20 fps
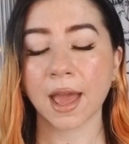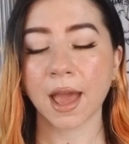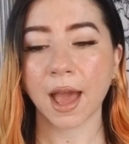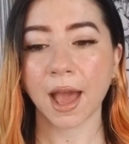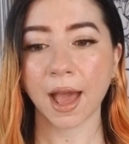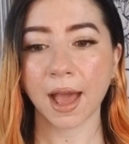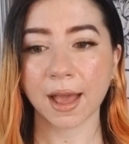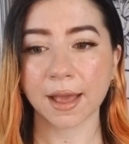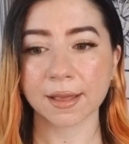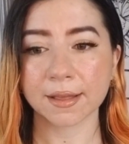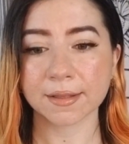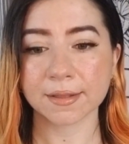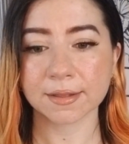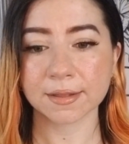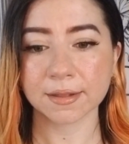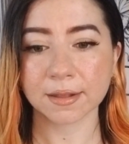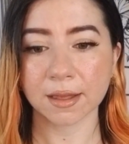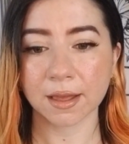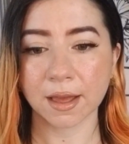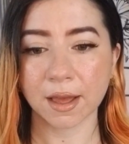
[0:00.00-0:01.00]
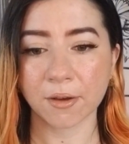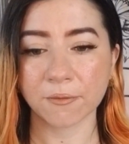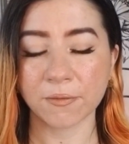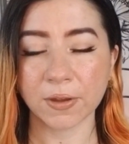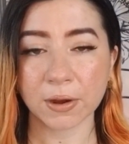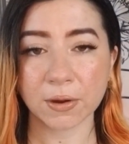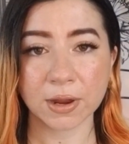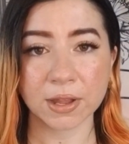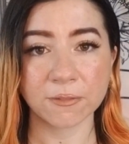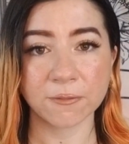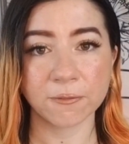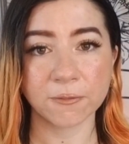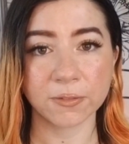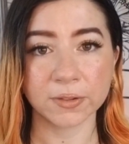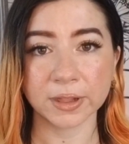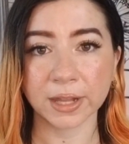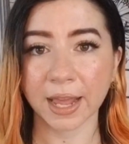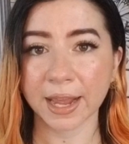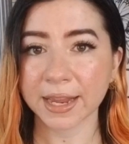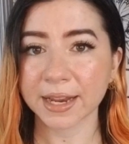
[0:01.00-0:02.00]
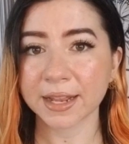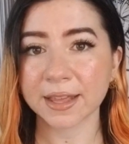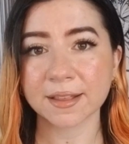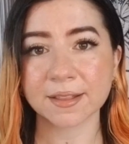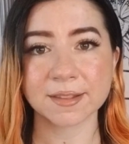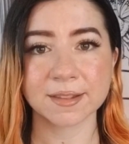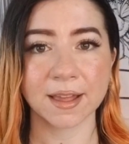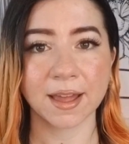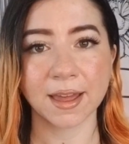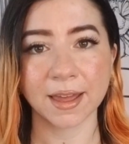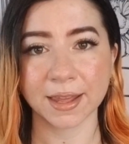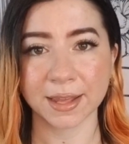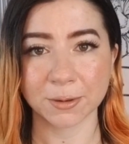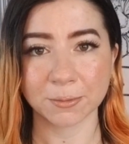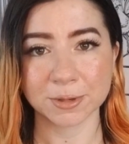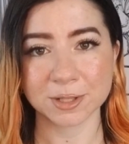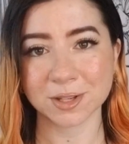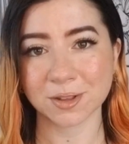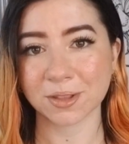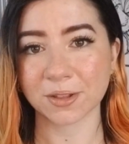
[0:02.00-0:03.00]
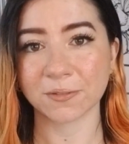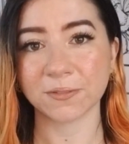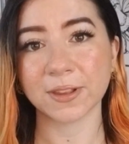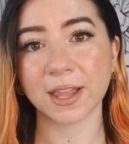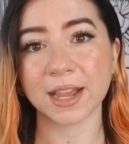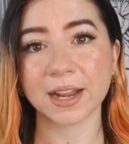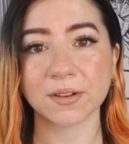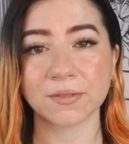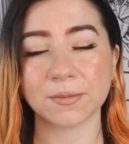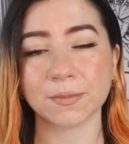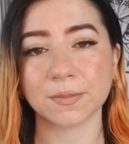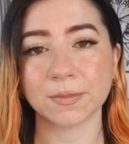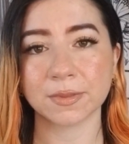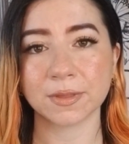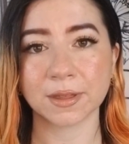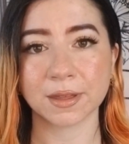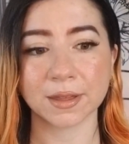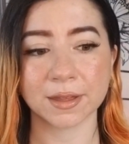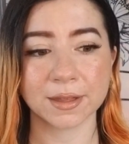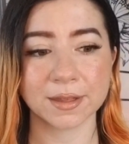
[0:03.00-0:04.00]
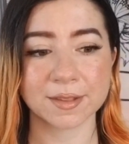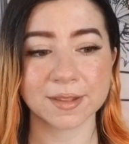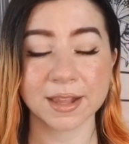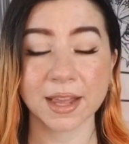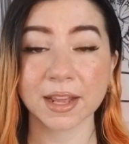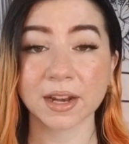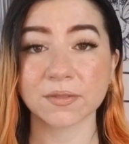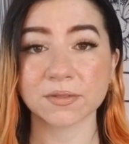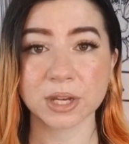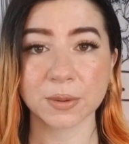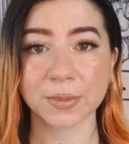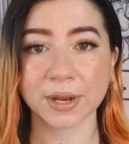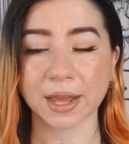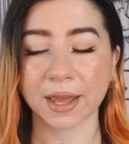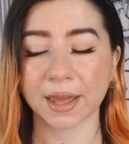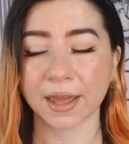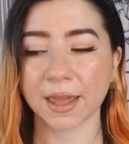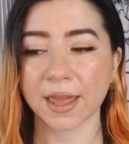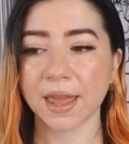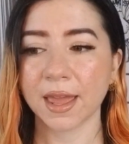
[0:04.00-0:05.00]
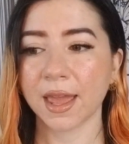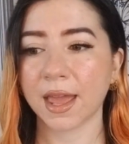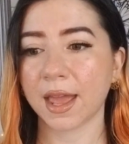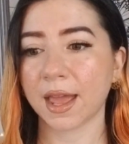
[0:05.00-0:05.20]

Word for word: has a very flighty sign, which is the sign of Gemini,